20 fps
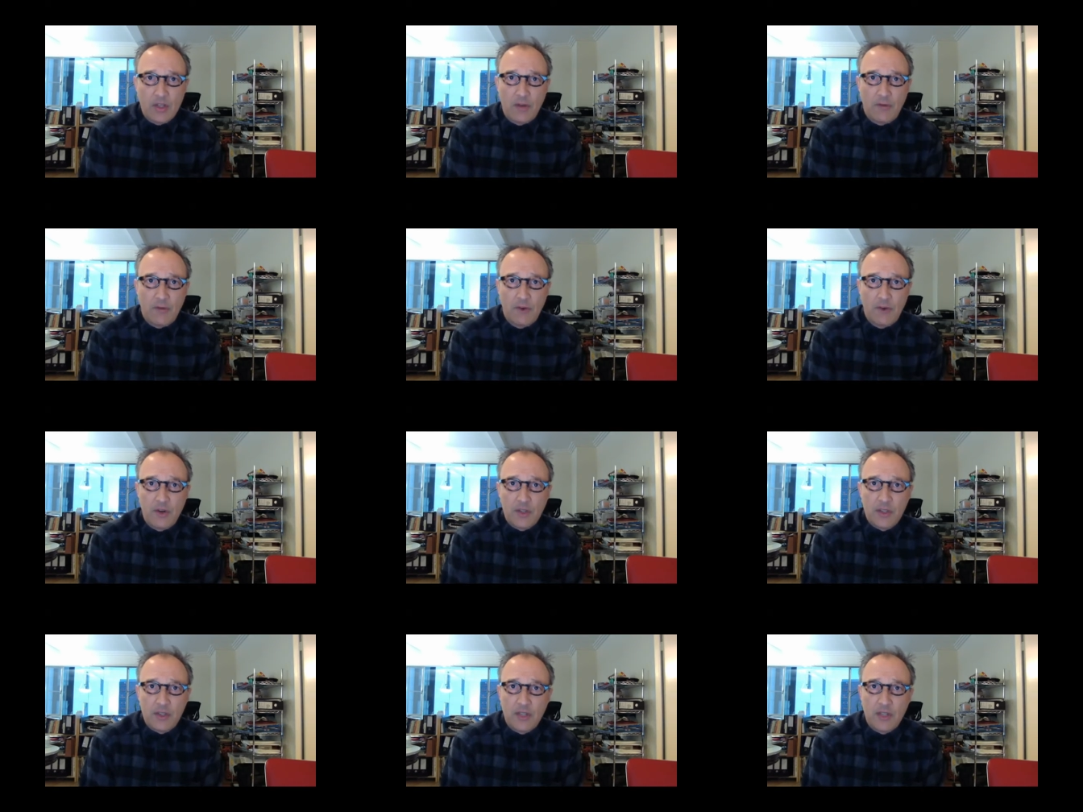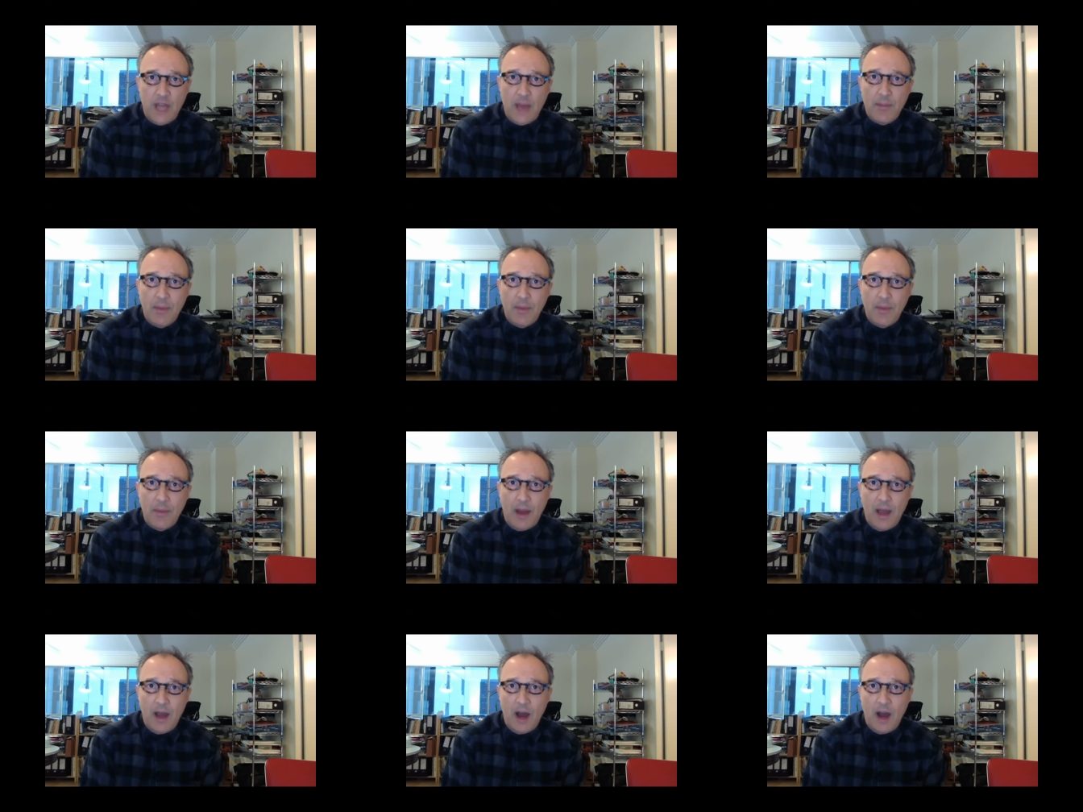The first step in
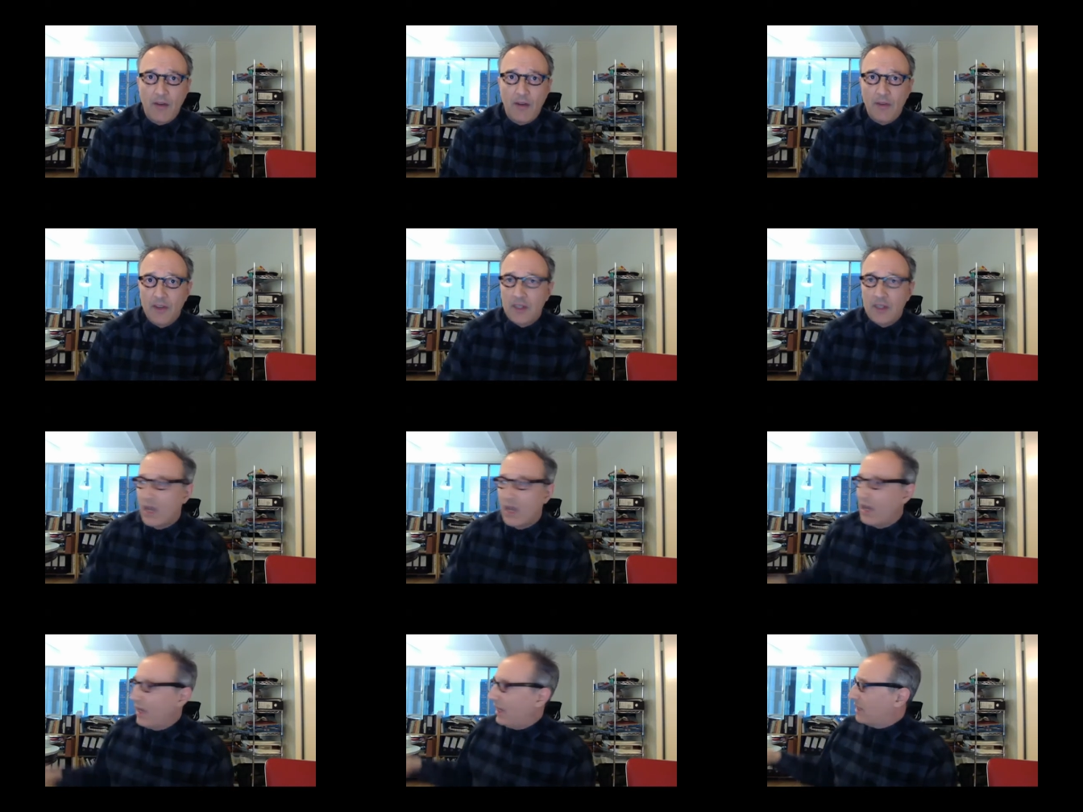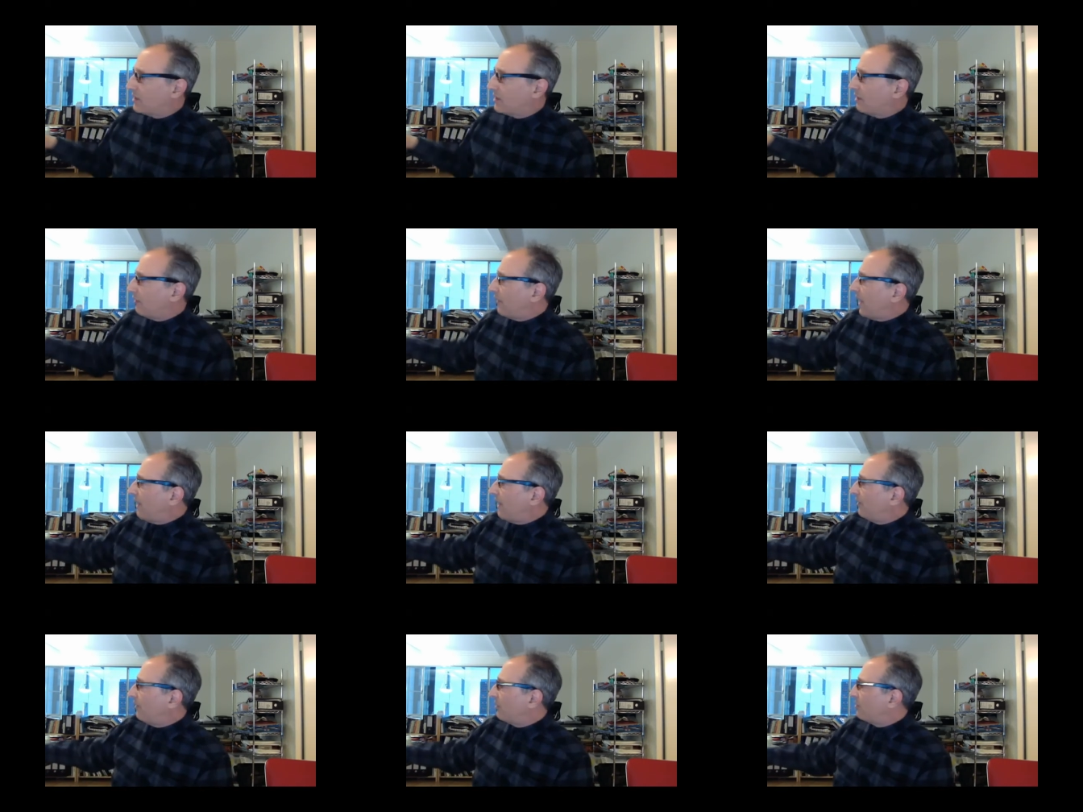my office is a
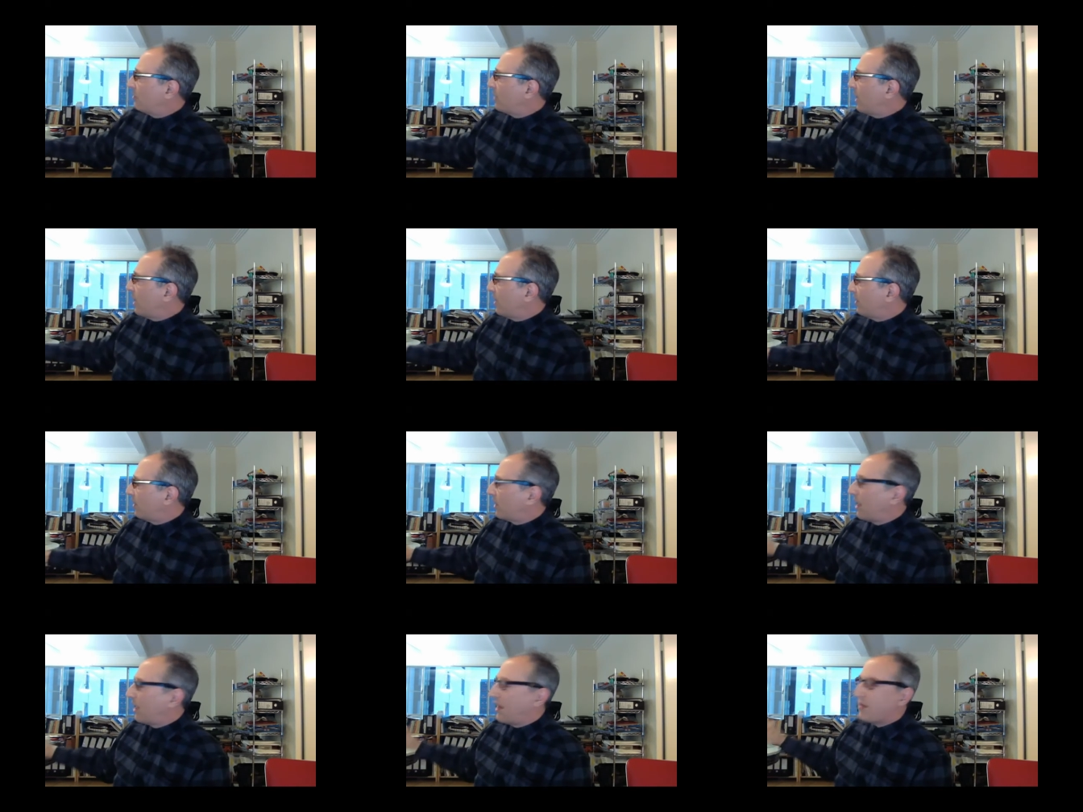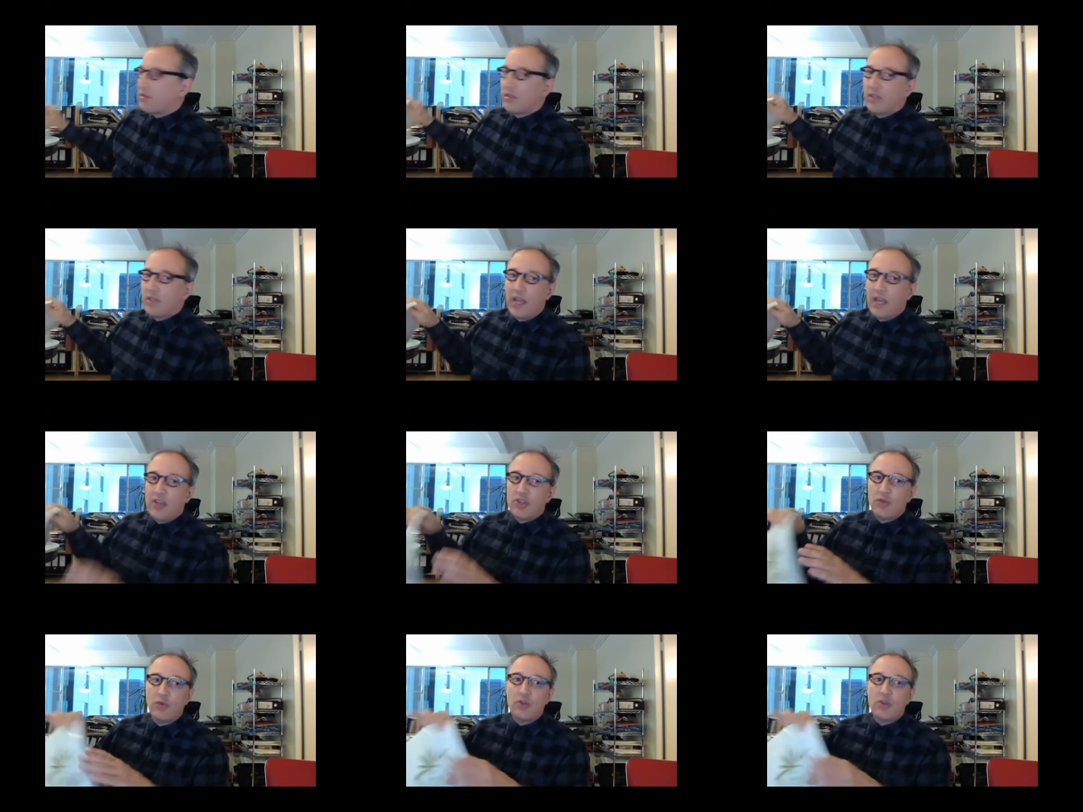$500
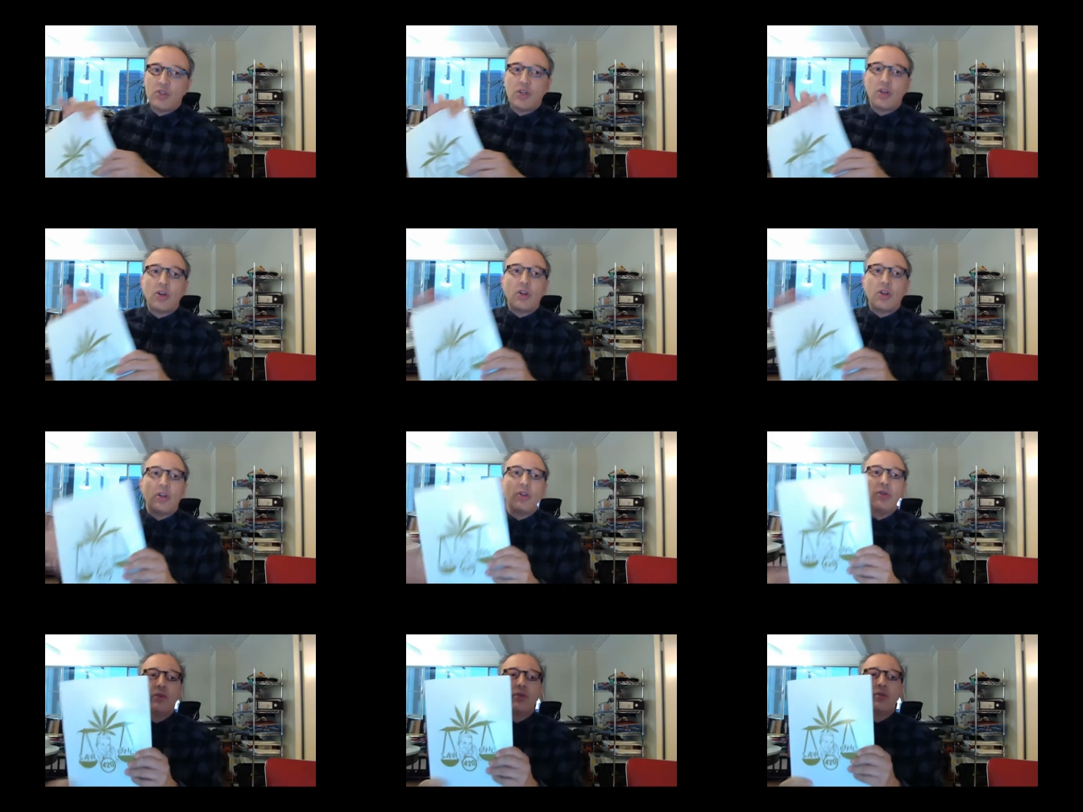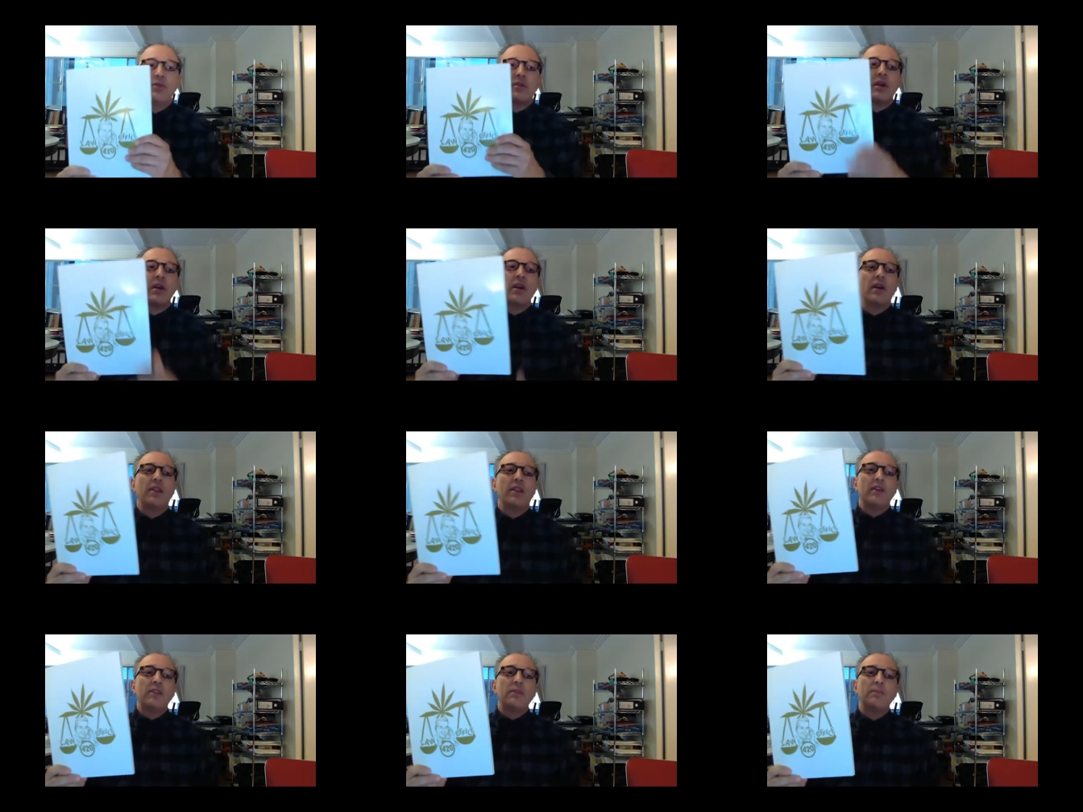consultation, which includes
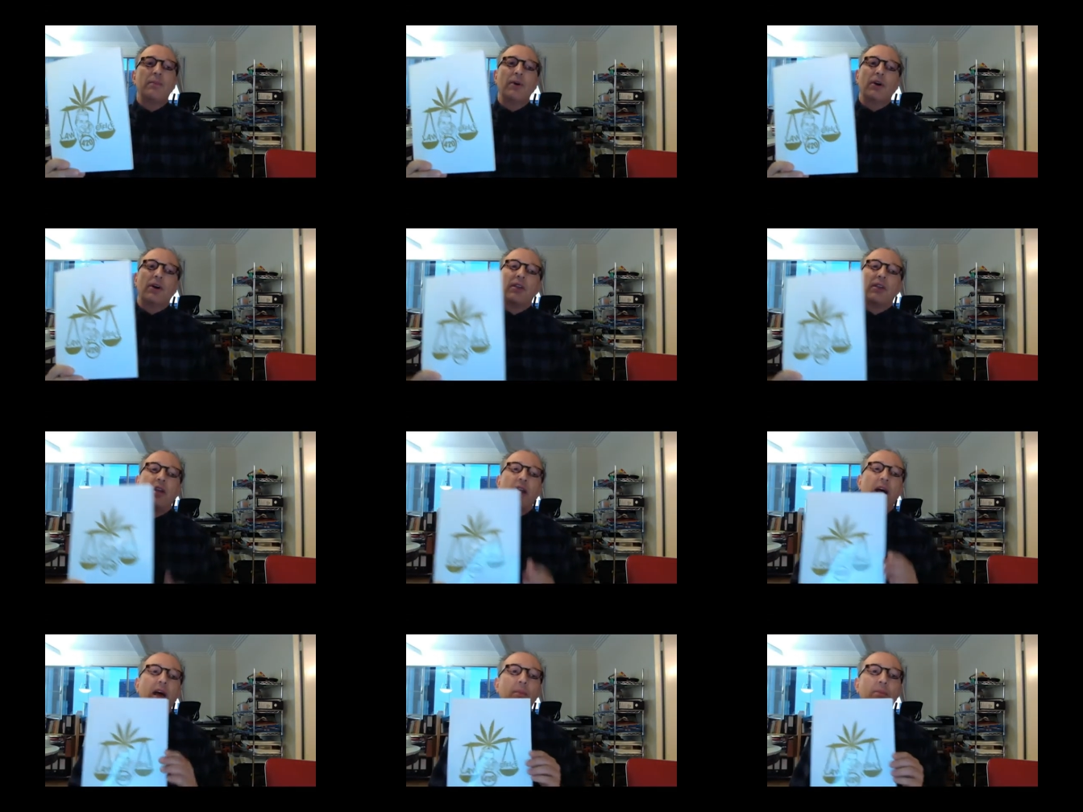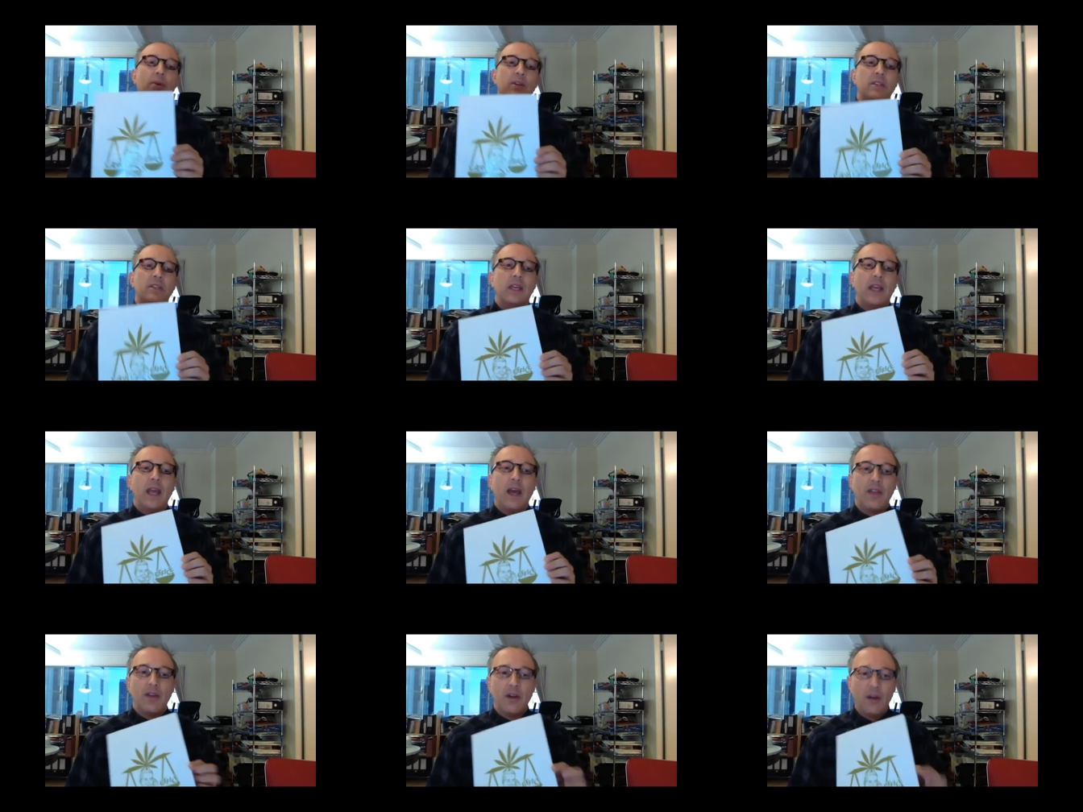this book that I put
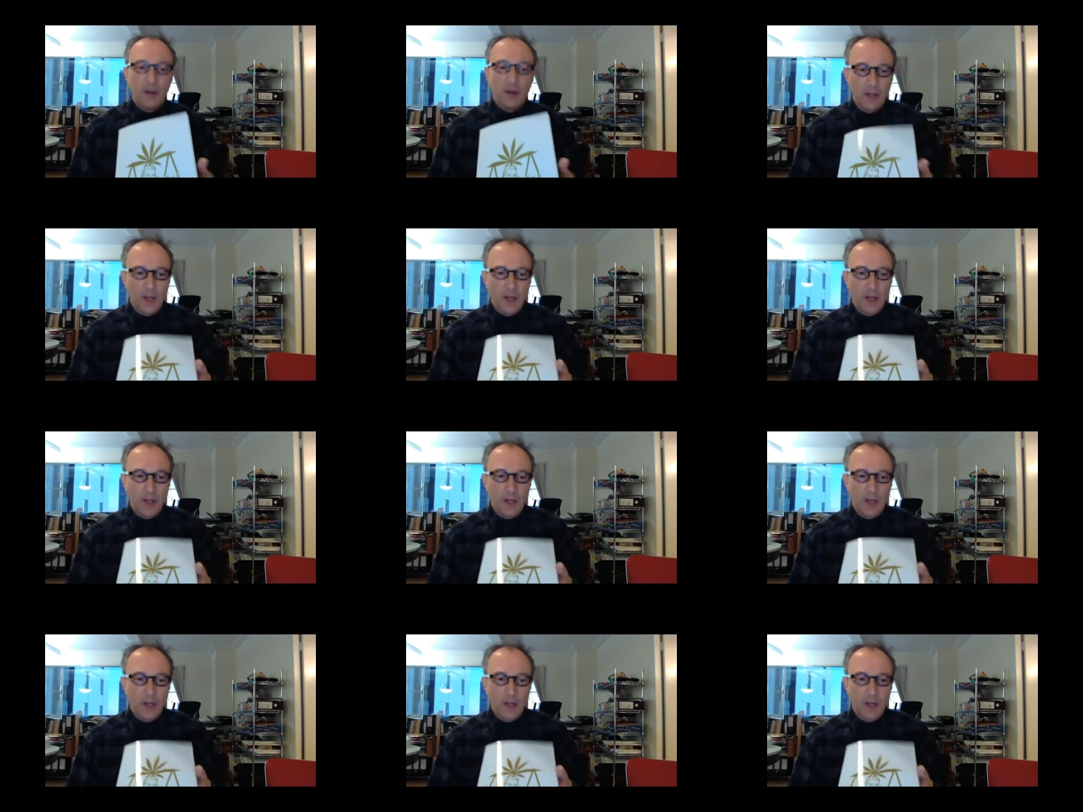together.